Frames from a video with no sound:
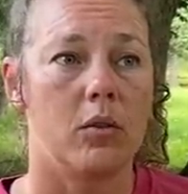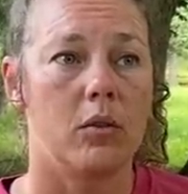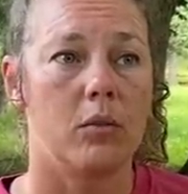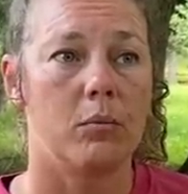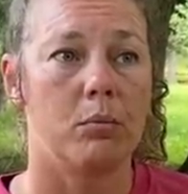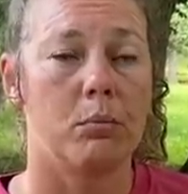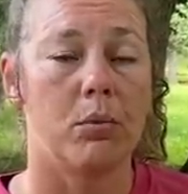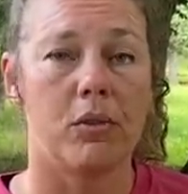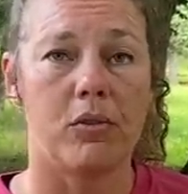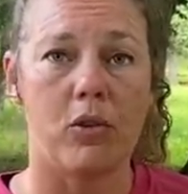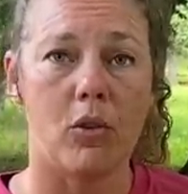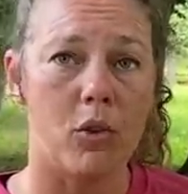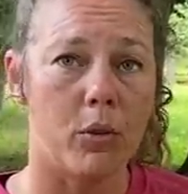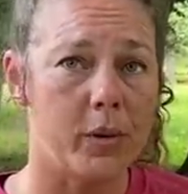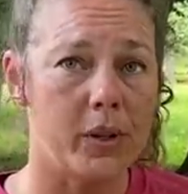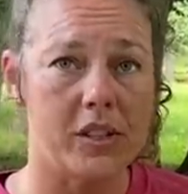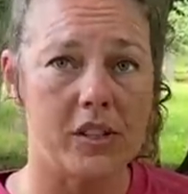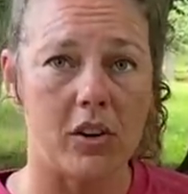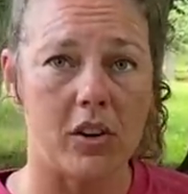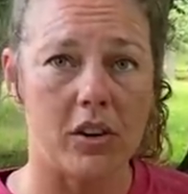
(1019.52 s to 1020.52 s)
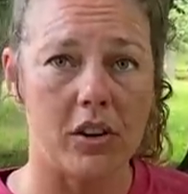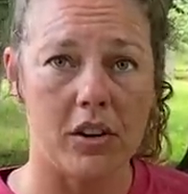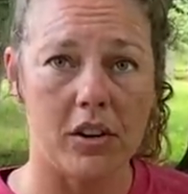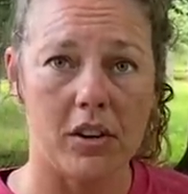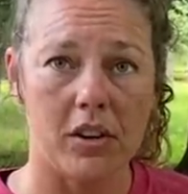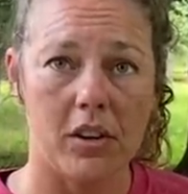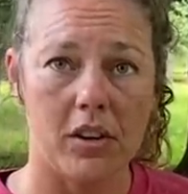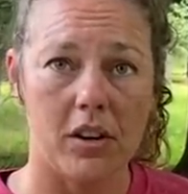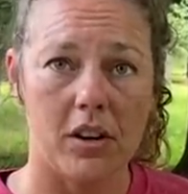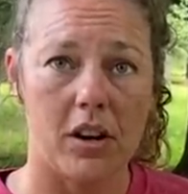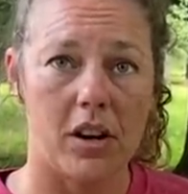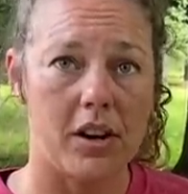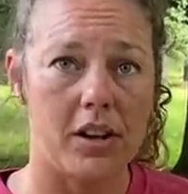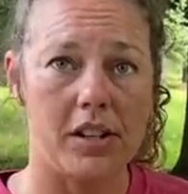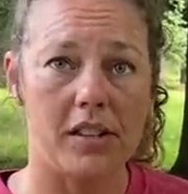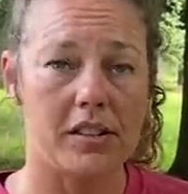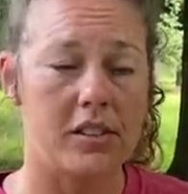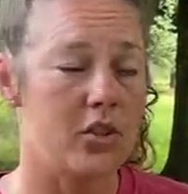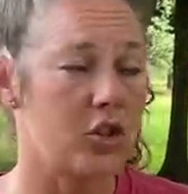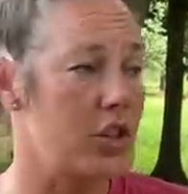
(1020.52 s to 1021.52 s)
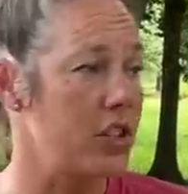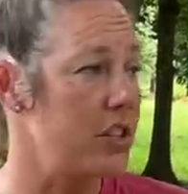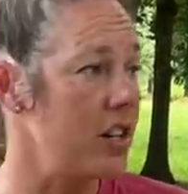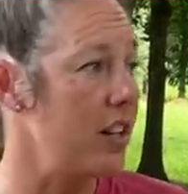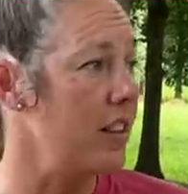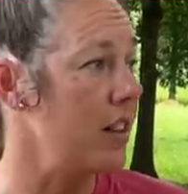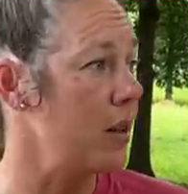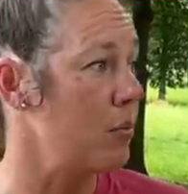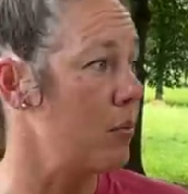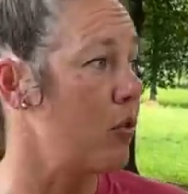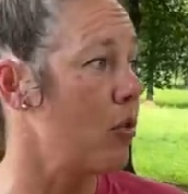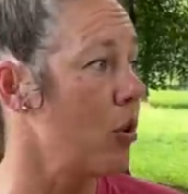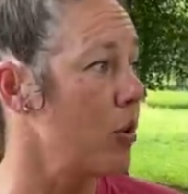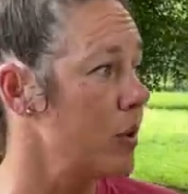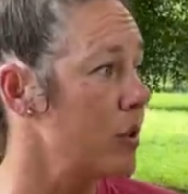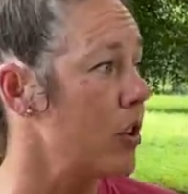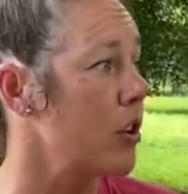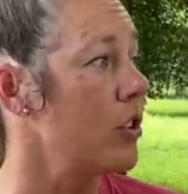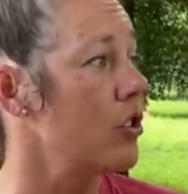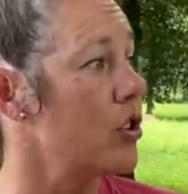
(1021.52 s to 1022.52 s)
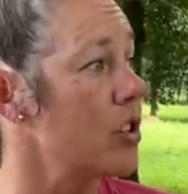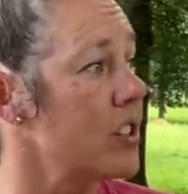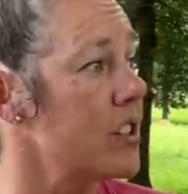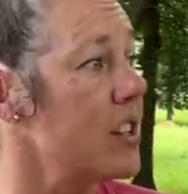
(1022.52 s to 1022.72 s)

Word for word: Before we started? I didn't suggest anything before we started just